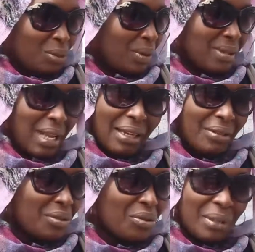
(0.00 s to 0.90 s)
it was
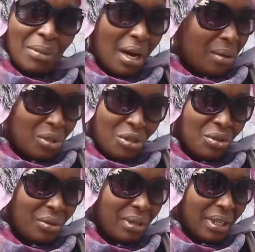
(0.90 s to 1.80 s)
like a dream come
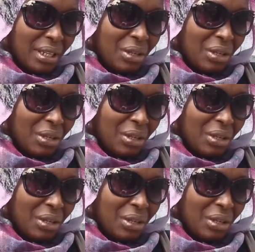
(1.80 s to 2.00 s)
true.